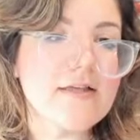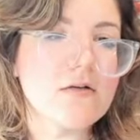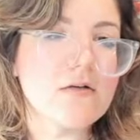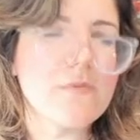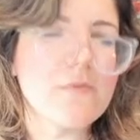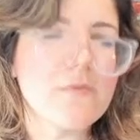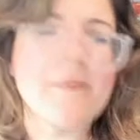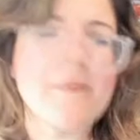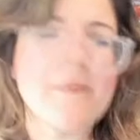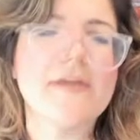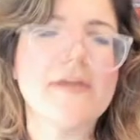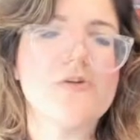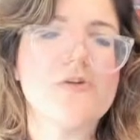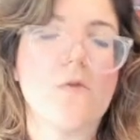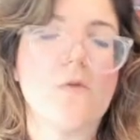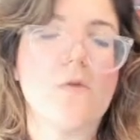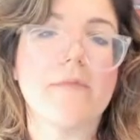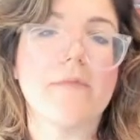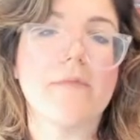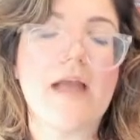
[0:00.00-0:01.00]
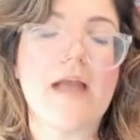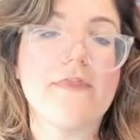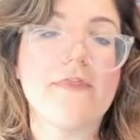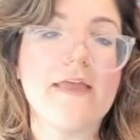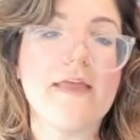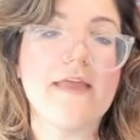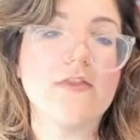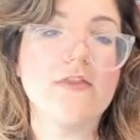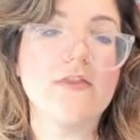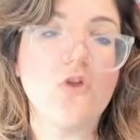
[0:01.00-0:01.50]
or maybe I don't, but
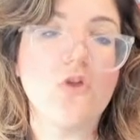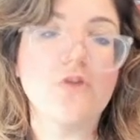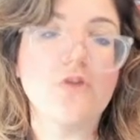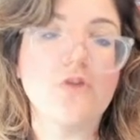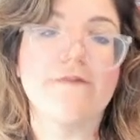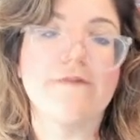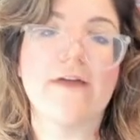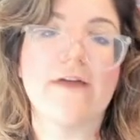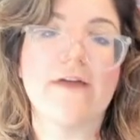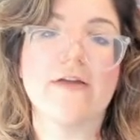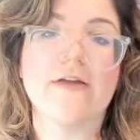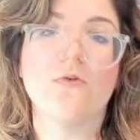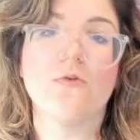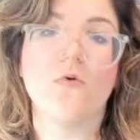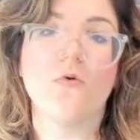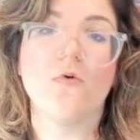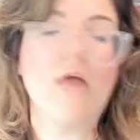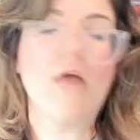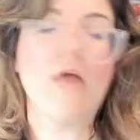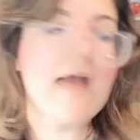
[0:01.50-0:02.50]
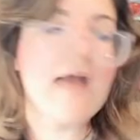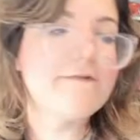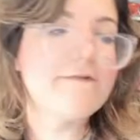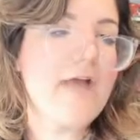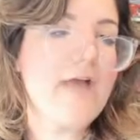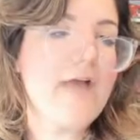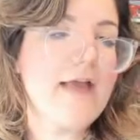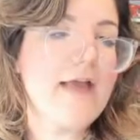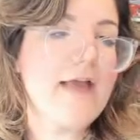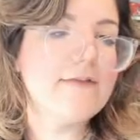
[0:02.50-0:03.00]
they look very cool.
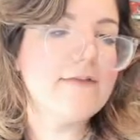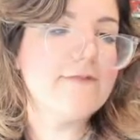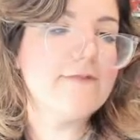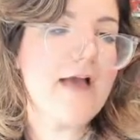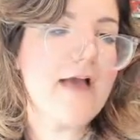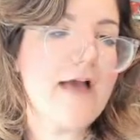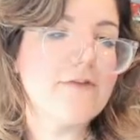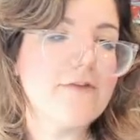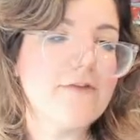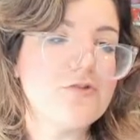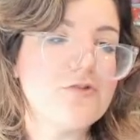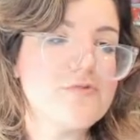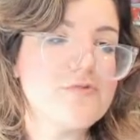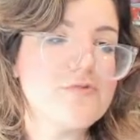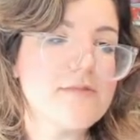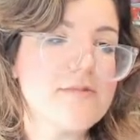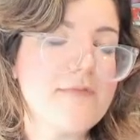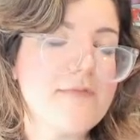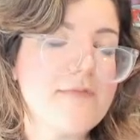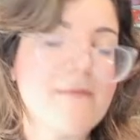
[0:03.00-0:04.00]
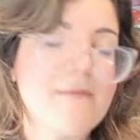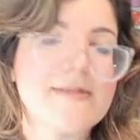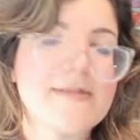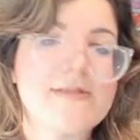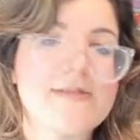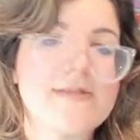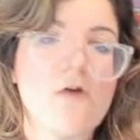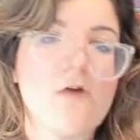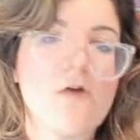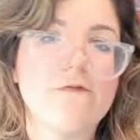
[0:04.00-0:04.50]
I haven't used them yet
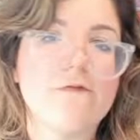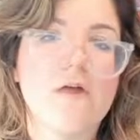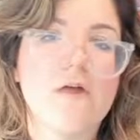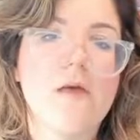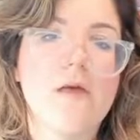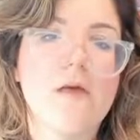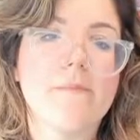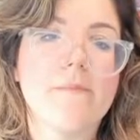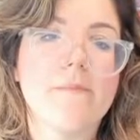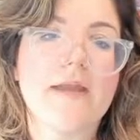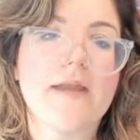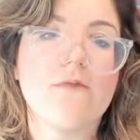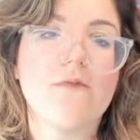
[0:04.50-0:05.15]
myself, but I've